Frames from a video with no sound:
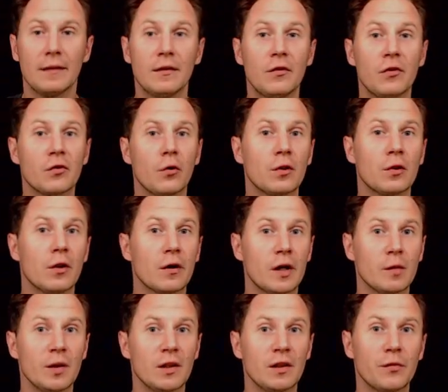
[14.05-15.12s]
This is called
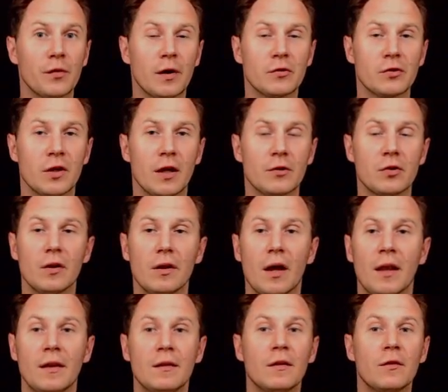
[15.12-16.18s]
logarithmic differentiation,
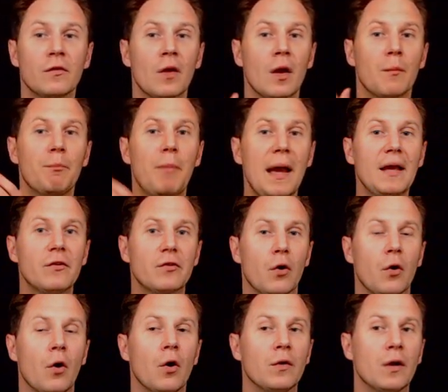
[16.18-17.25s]
and it is
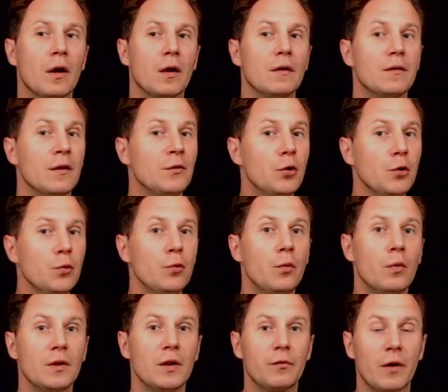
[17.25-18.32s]
based on the new
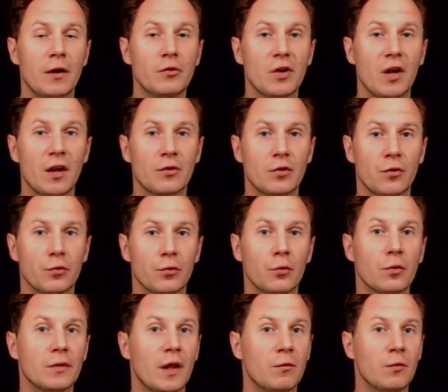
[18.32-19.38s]
differentiation
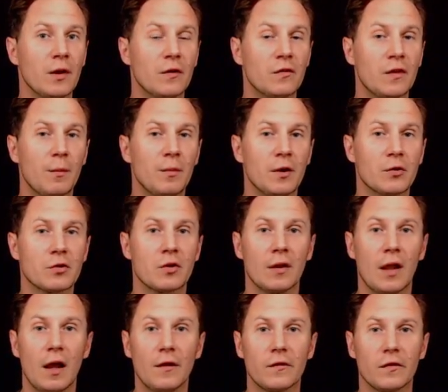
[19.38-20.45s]
rule that we established
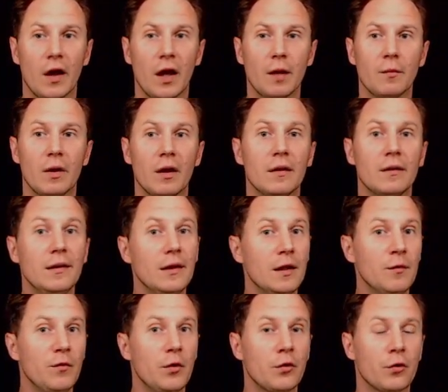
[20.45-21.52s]
last time, the
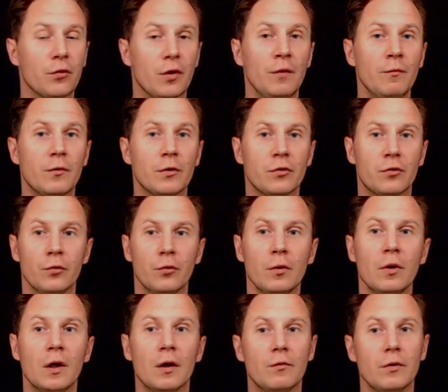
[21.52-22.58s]
inverse
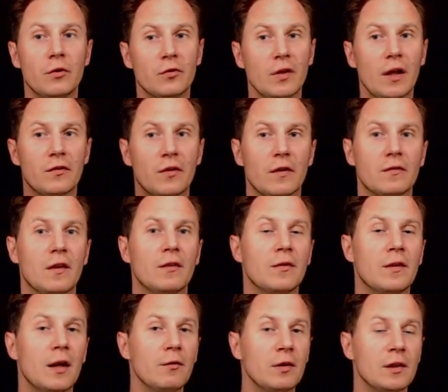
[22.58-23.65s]
rule, which tells us that
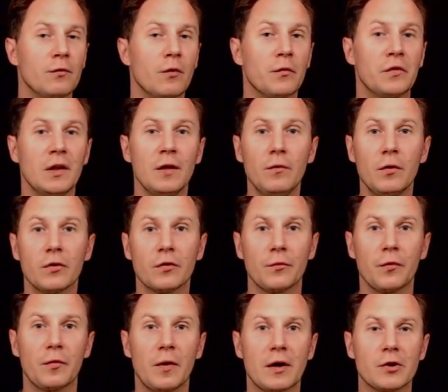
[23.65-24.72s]
the derivative of the inverse
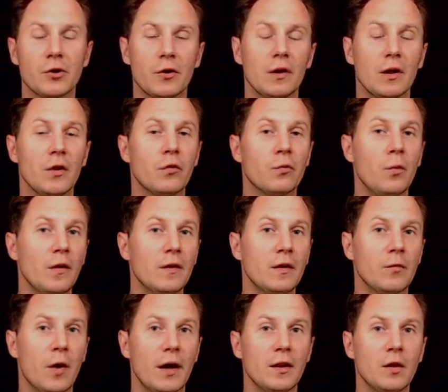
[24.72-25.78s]
of a function is 1
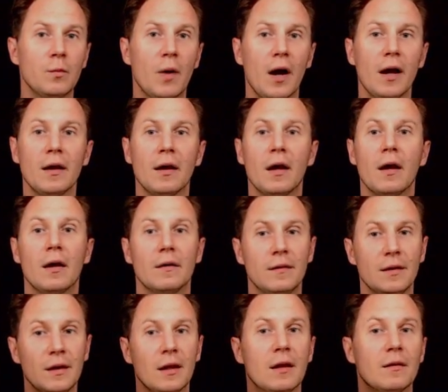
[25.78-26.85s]
divided by
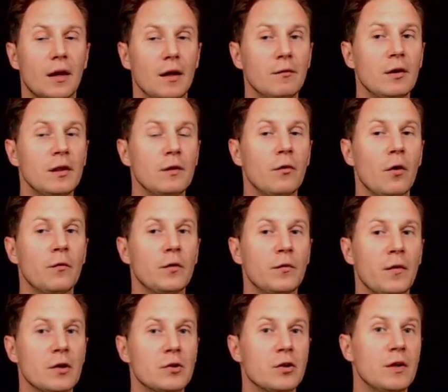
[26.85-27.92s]
the derivative of the
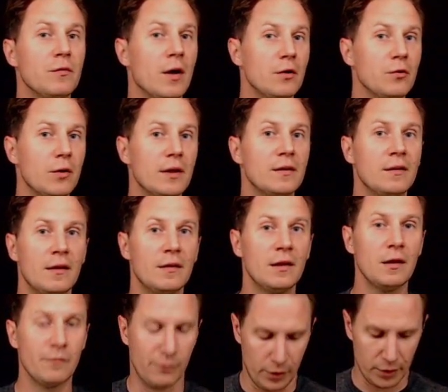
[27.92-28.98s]
function evaluated at
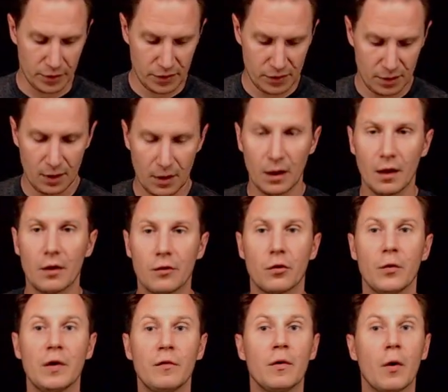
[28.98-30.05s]
the inverse.
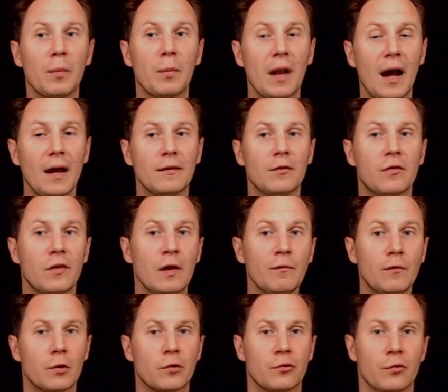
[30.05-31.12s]
So if we apply this
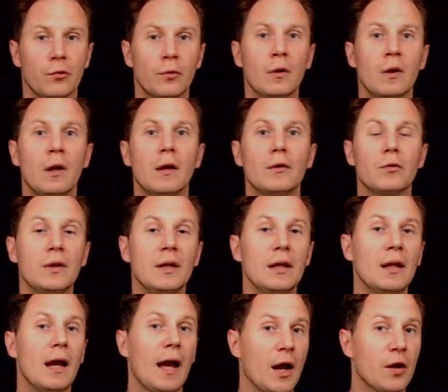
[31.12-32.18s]
inverse rule to
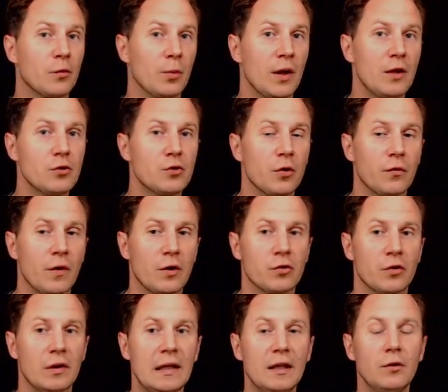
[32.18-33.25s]
the exponential
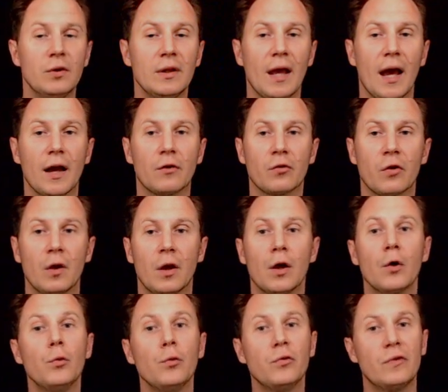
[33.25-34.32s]
function e to the x,
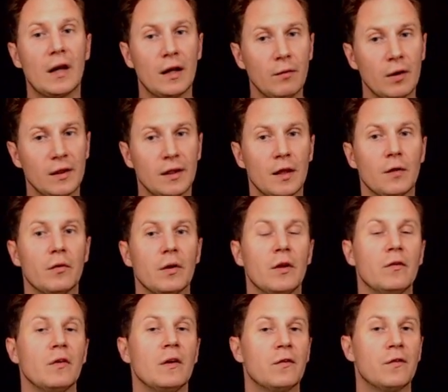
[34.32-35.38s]
whose derivative
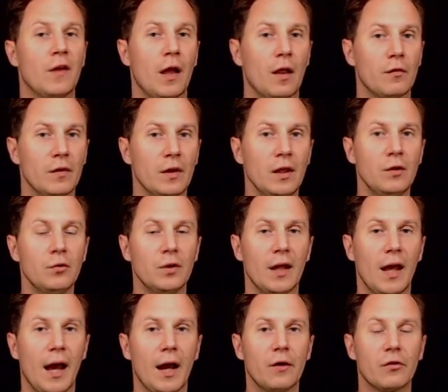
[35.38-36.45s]
is itself e to
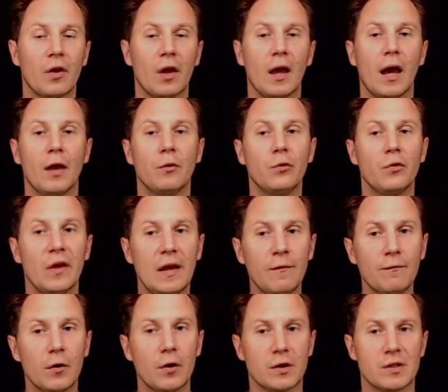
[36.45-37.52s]
the x, and whose
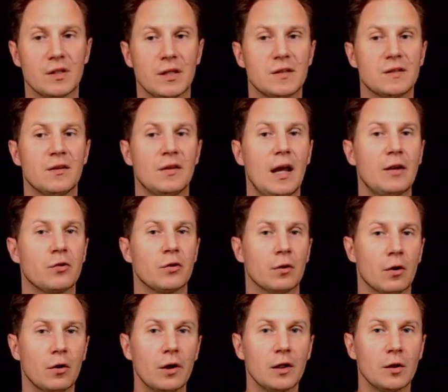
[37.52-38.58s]
inverse is the natural
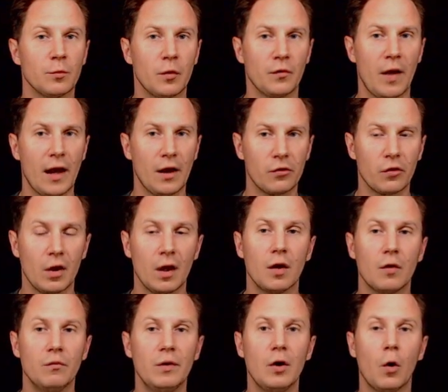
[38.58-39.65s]
logarithm of x,
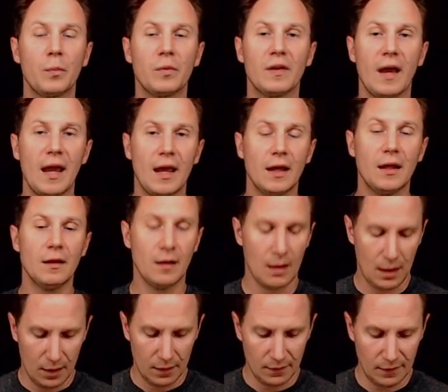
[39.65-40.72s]
we obtain
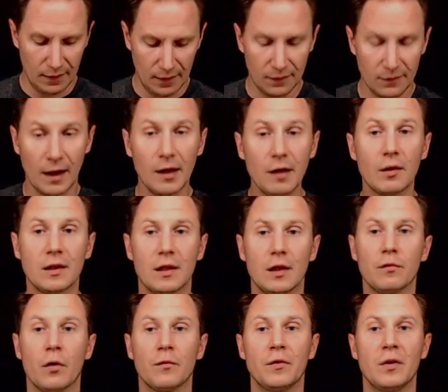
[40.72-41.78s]
the
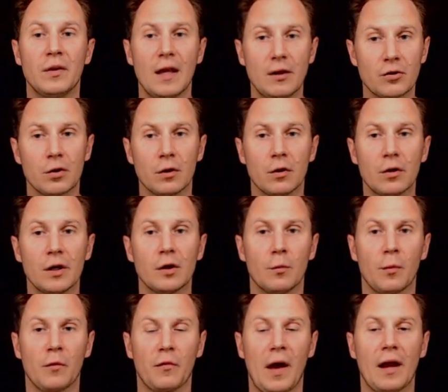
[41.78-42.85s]
derivative of the natural
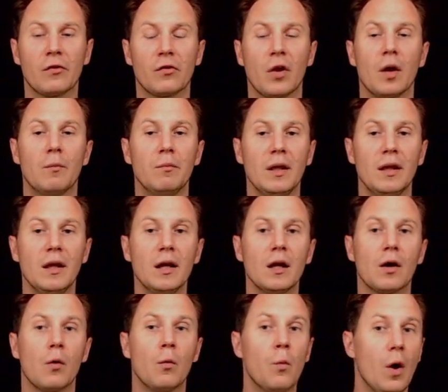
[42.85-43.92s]
logarithm of x
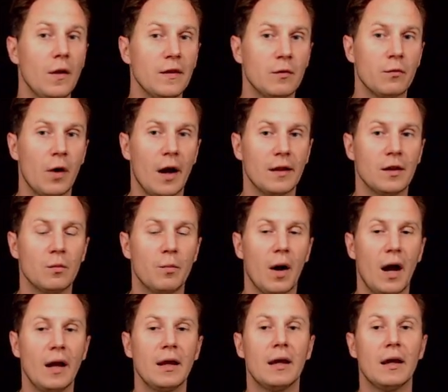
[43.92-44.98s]
being 1 divided
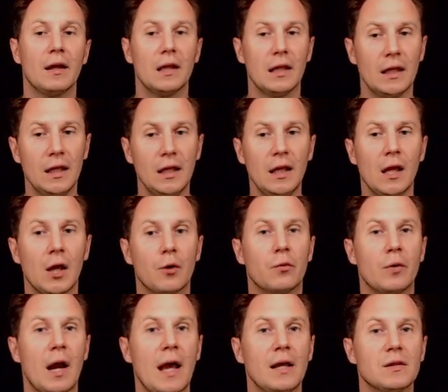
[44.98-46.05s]
by e
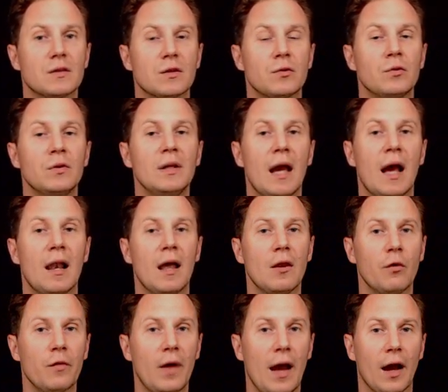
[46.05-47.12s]
raised to the
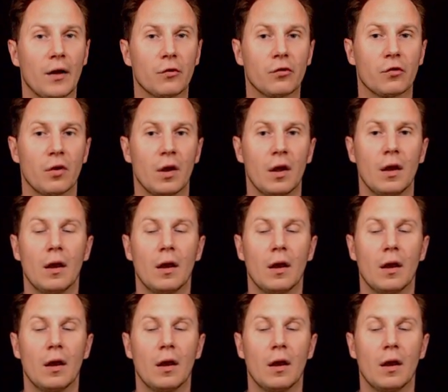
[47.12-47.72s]
ln of x.